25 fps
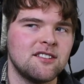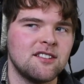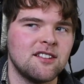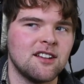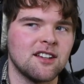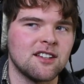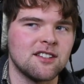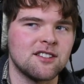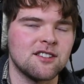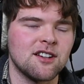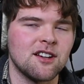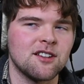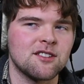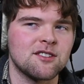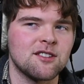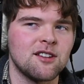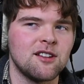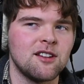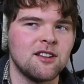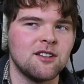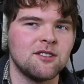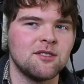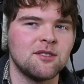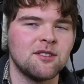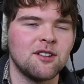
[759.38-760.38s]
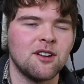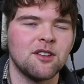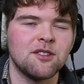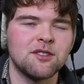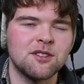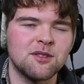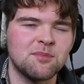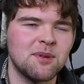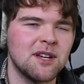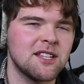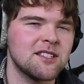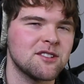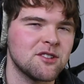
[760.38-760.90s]
a guitar solo, although it
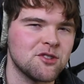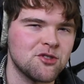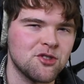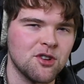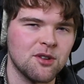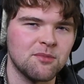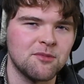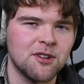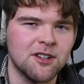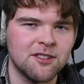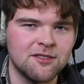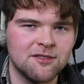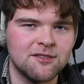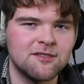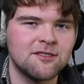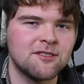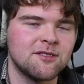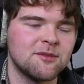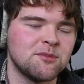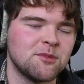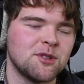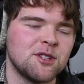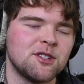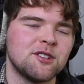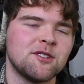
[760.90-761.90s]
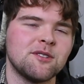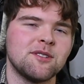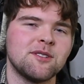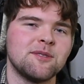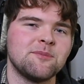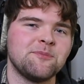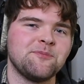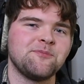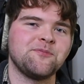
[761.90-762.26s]
depends on genre and what you're doing.